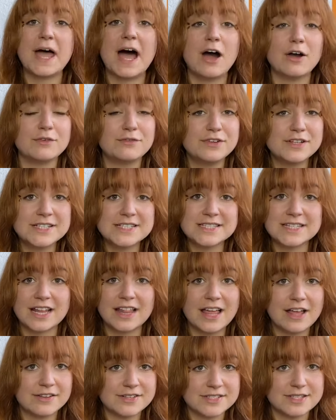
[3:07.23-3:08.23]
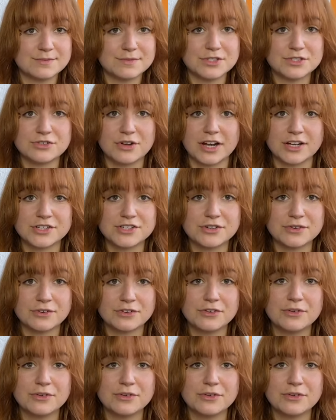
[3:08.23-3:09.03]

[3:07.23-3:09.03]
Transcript: the outfit still has some structure